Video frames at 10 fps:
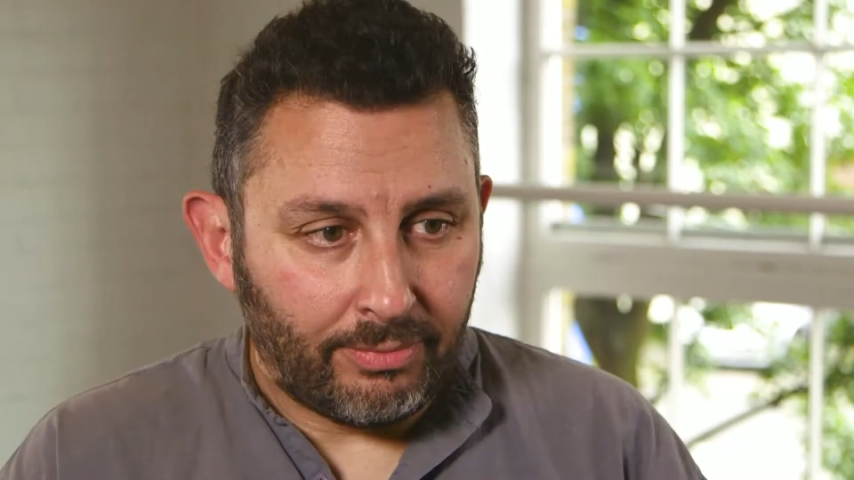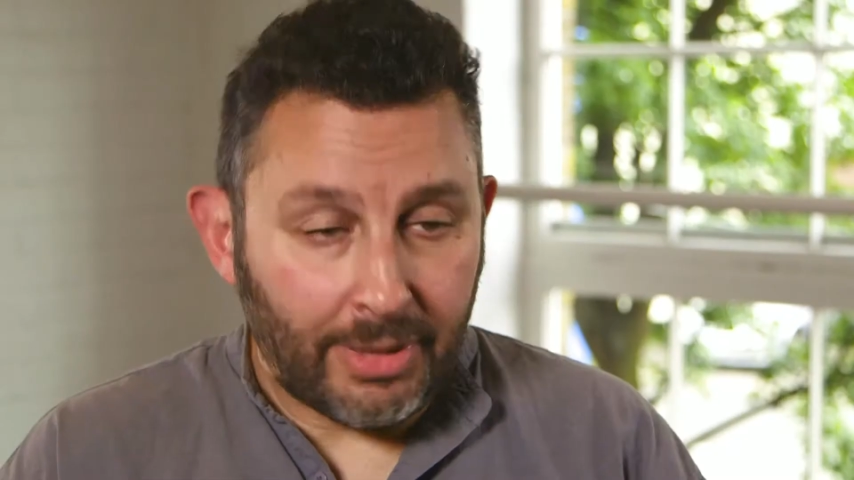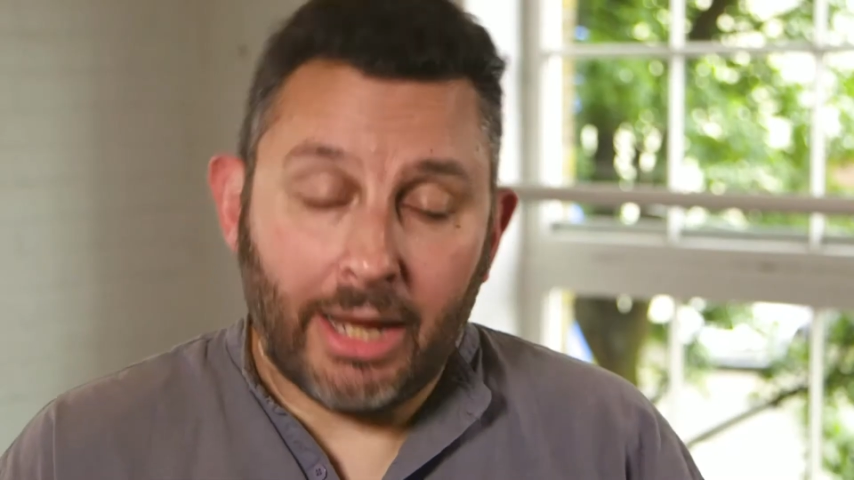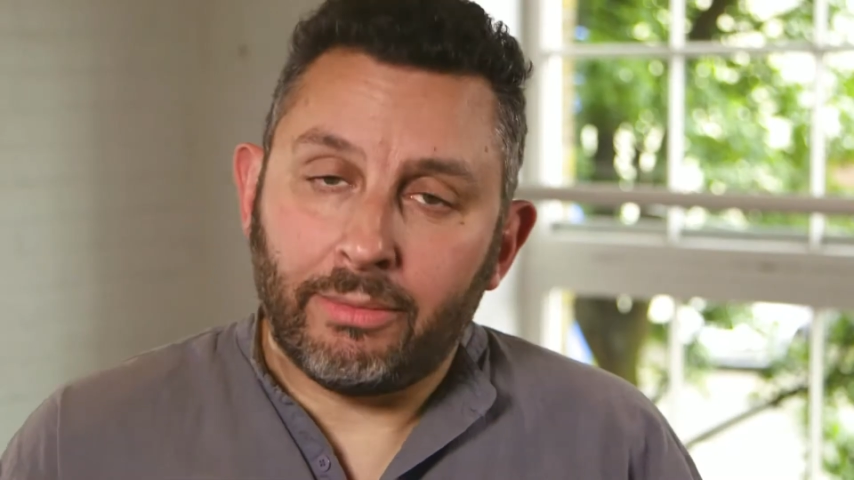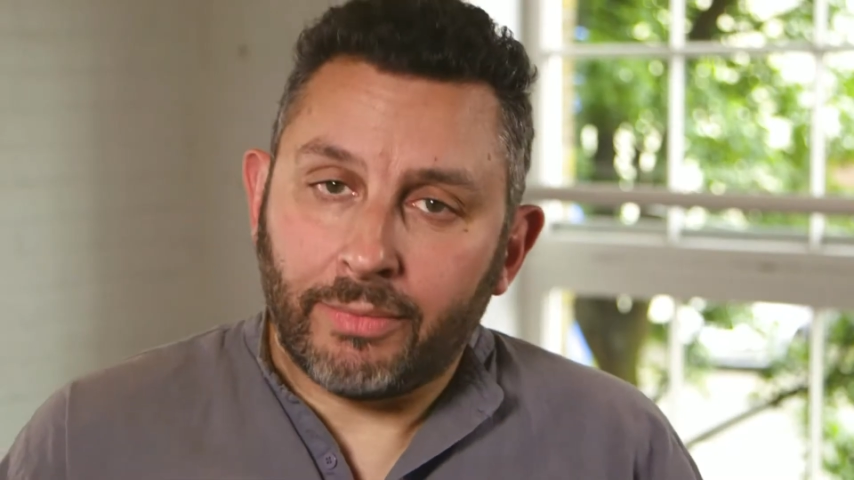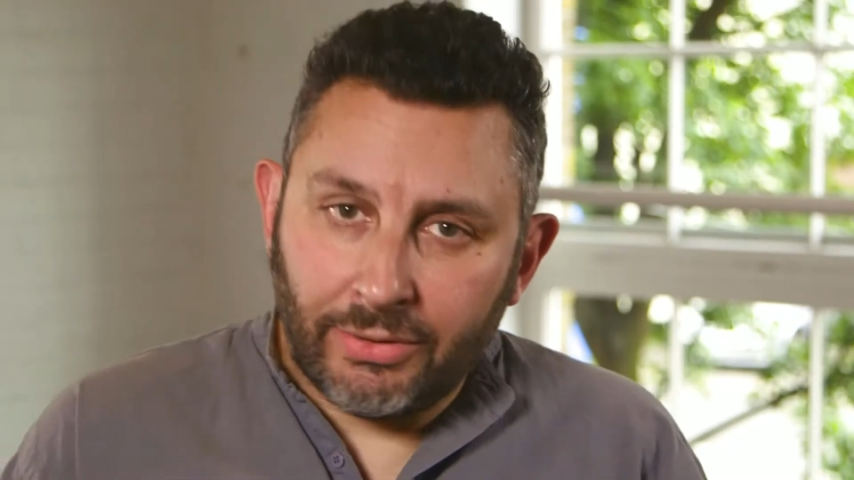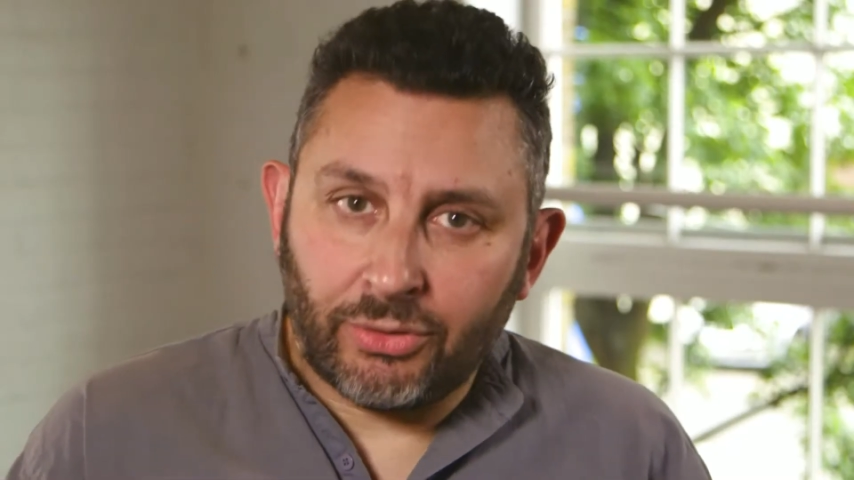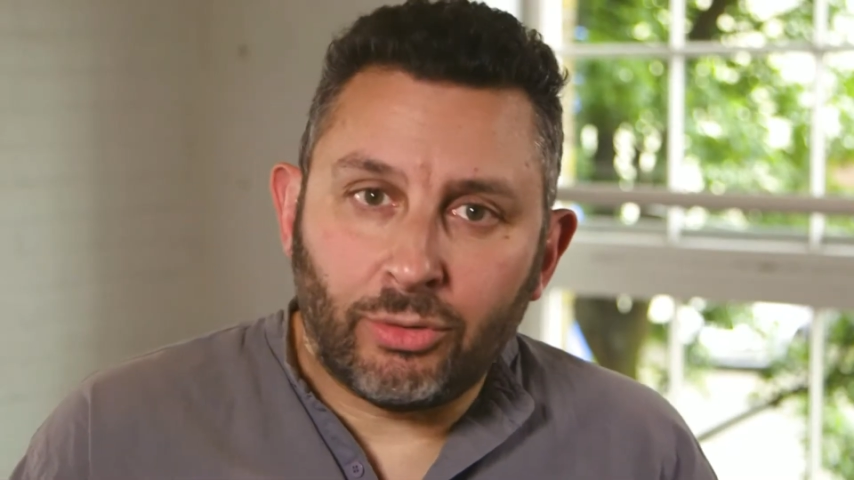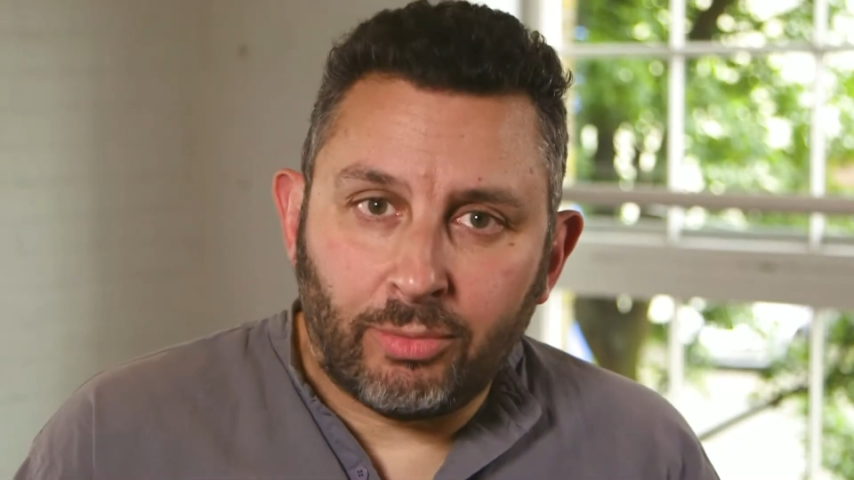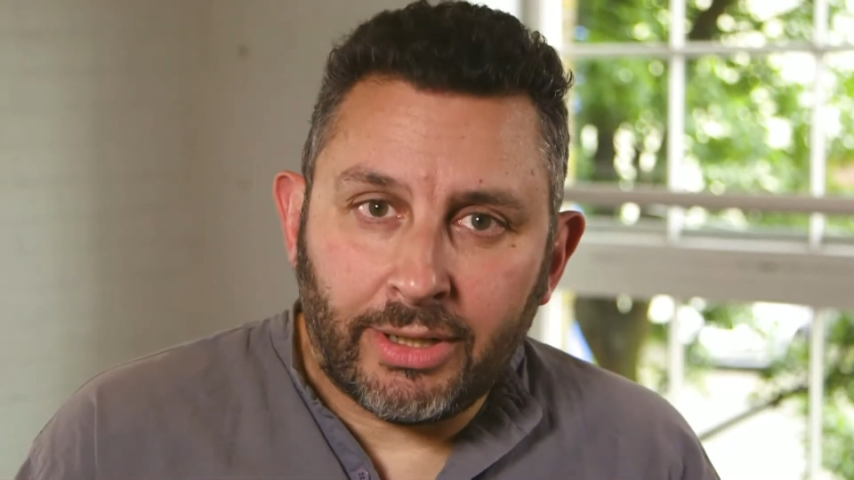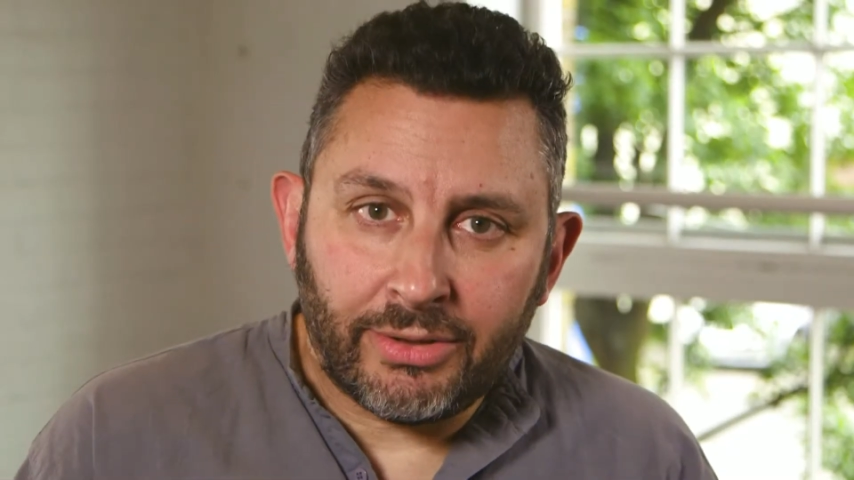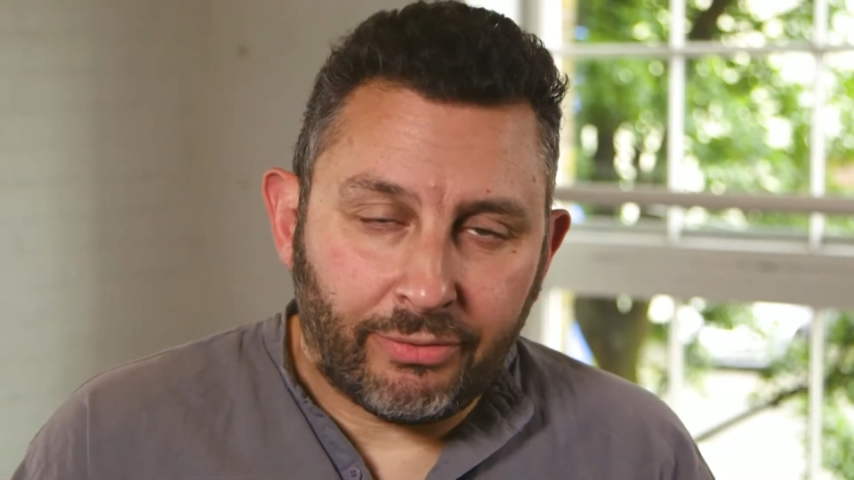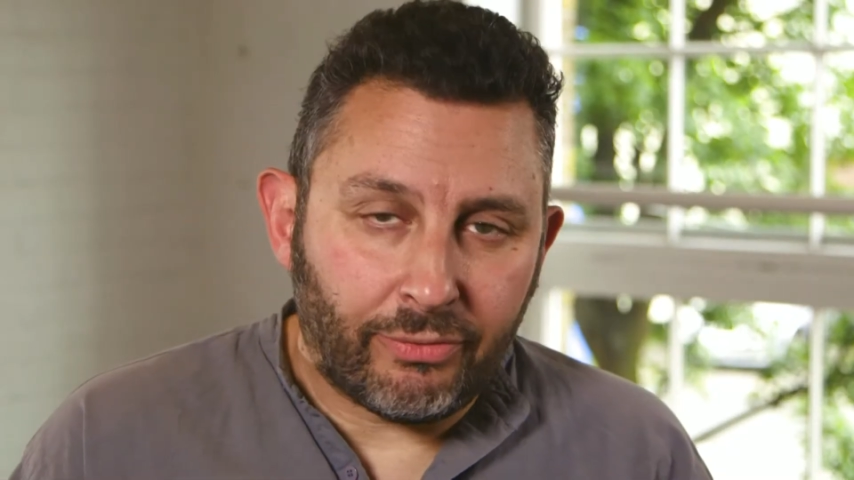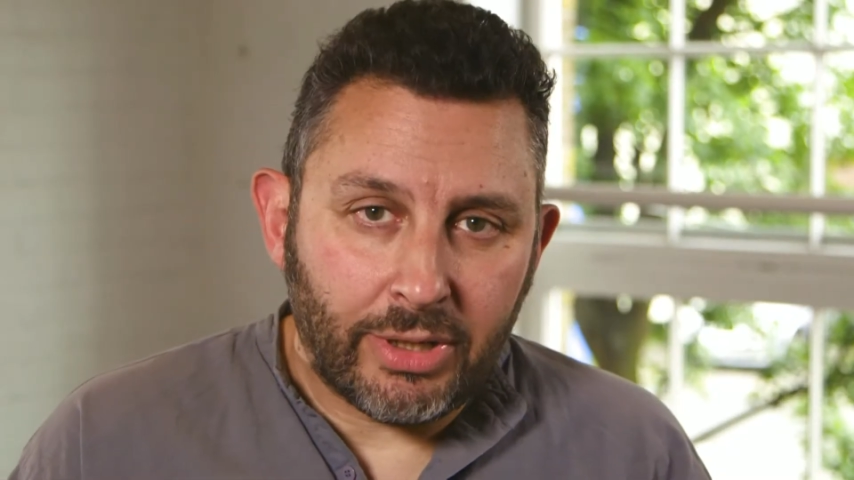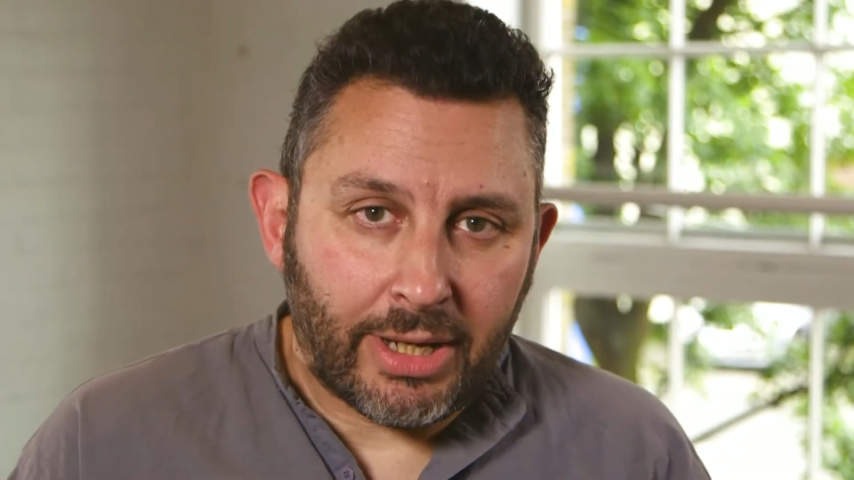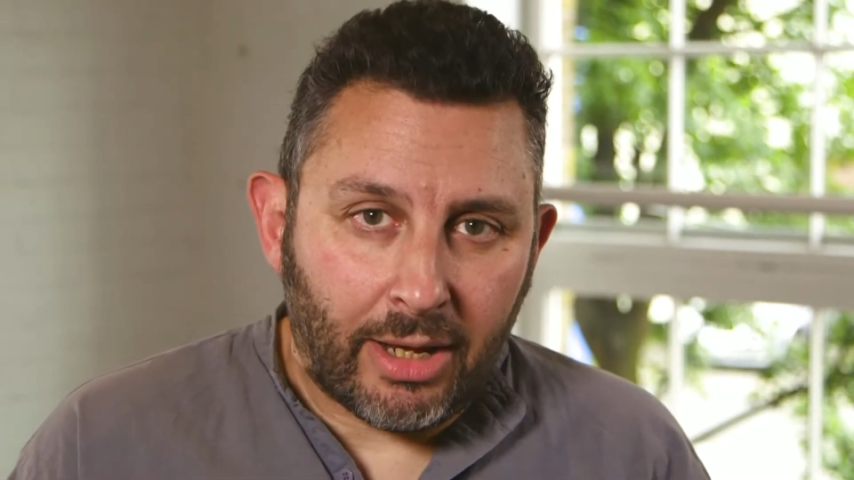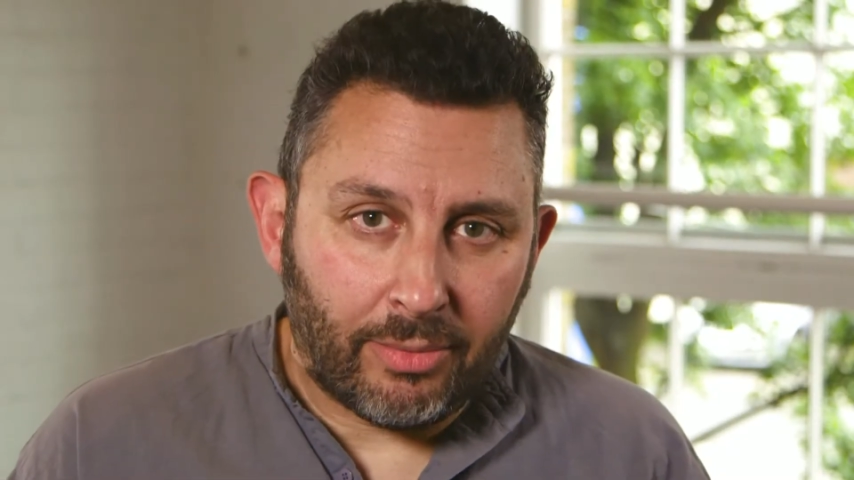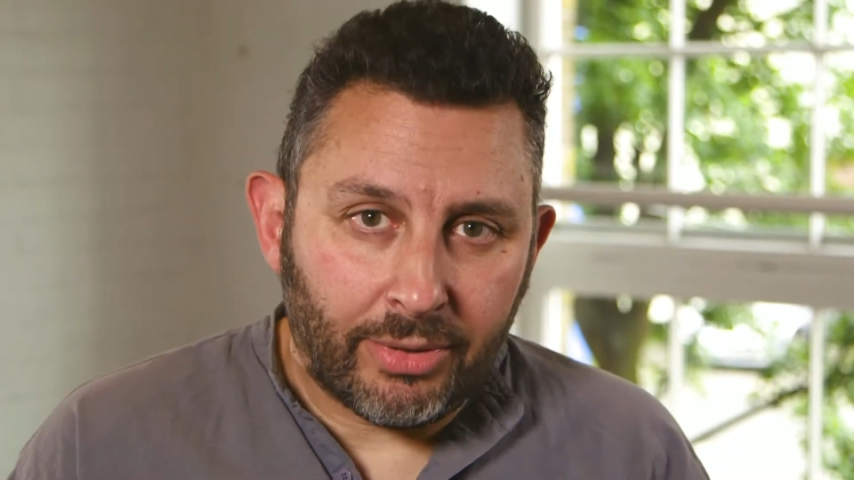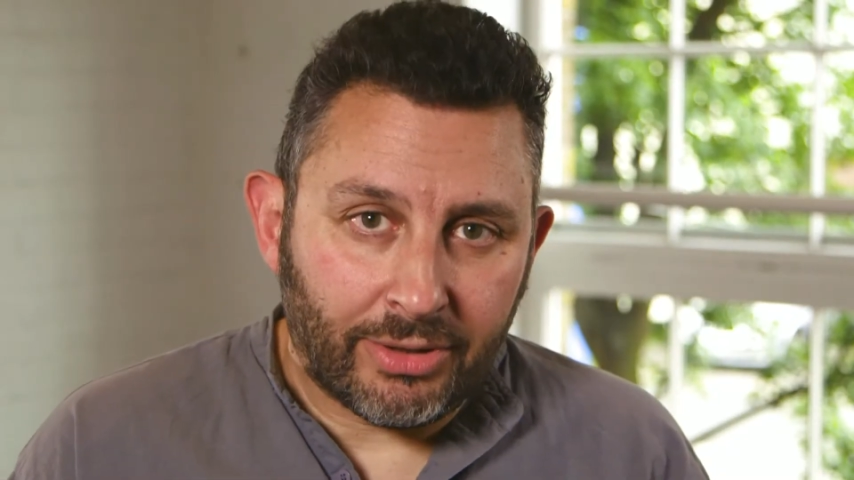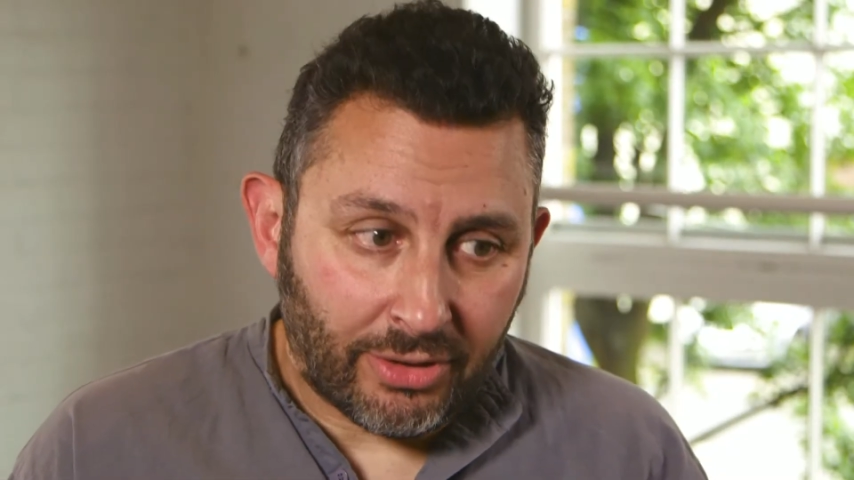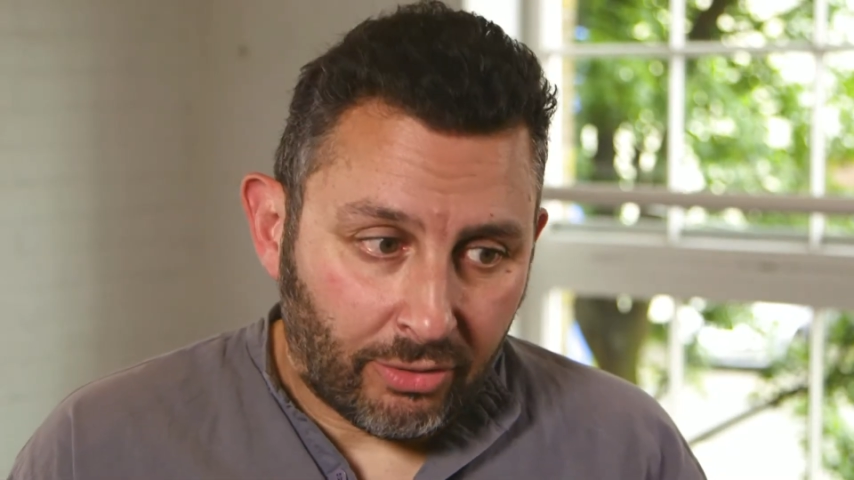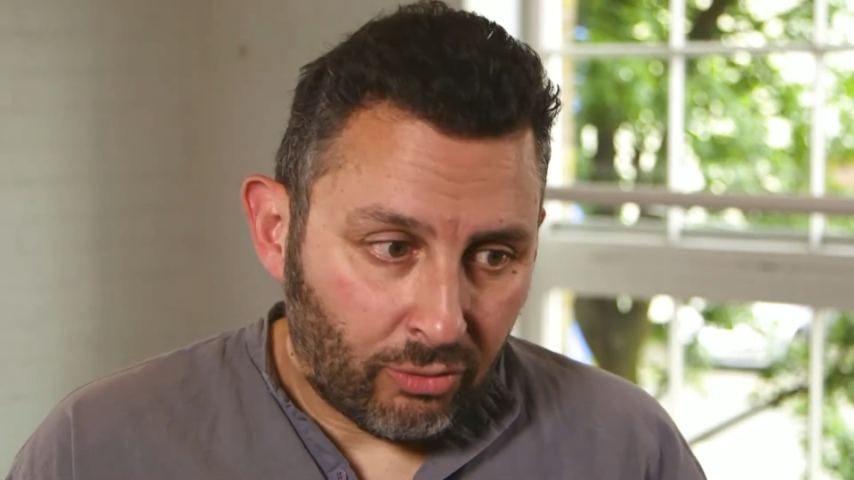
Now, that's a good place to freak out because at a